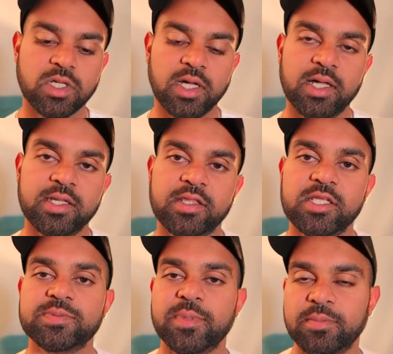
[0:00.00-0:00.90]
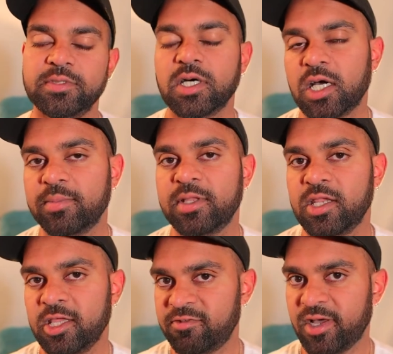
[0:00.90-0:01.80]
And at this moment I am in
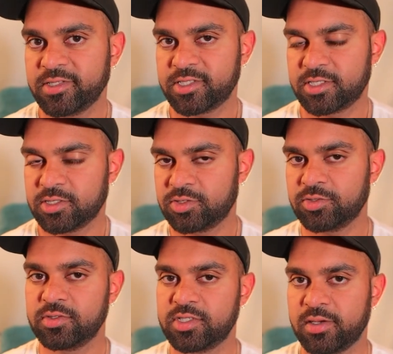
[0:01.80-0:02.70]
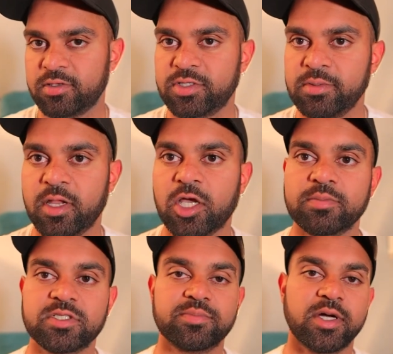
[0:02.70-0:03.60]
advanced student territory when it
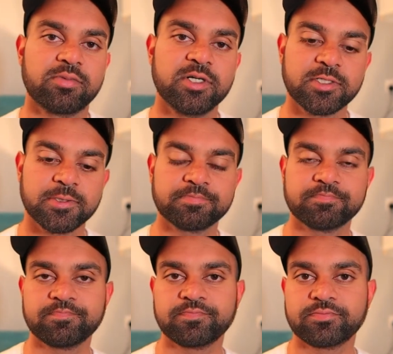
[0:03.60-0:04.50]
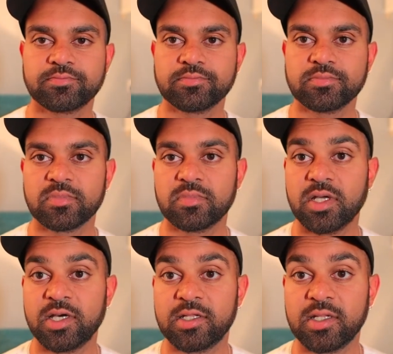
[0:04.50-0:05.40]
comes to breathwork.
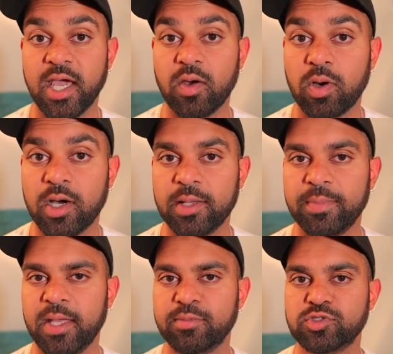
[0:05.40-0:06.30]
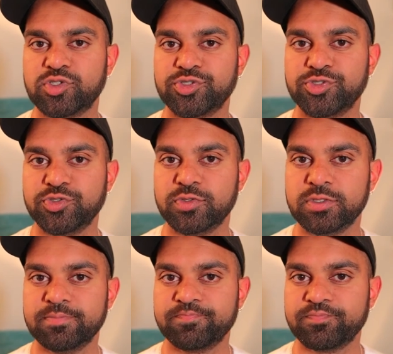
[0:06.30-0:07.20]
And now I'm able to
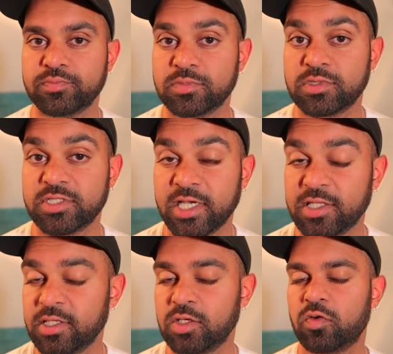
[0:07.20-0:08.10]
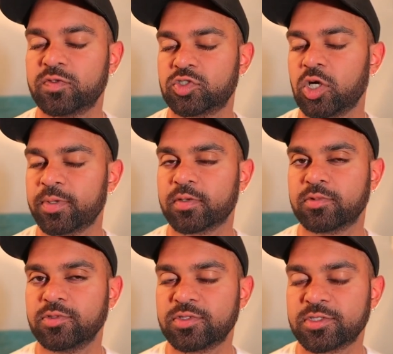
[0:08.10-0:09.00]
take the orthotropic
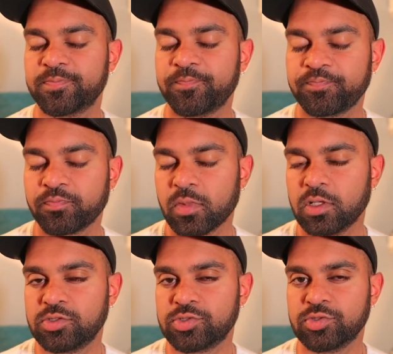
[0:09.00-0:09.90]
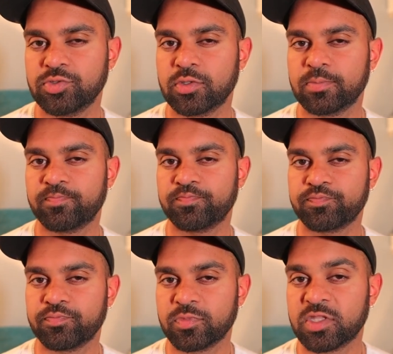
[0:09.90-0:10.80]
route to
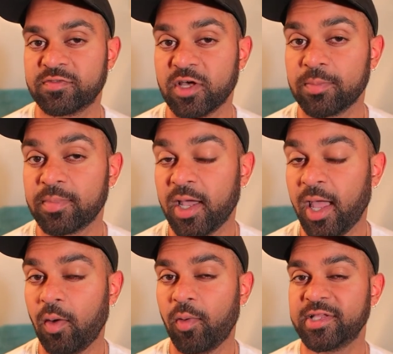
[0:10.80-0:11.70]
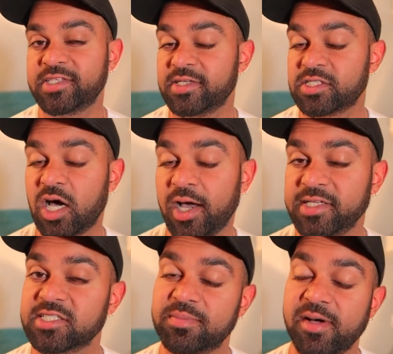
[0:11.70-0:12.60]
develop my airway to its
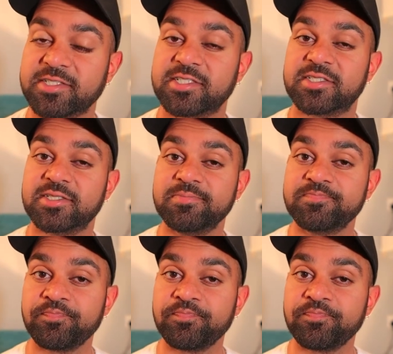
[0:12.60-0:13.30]
highest capacity,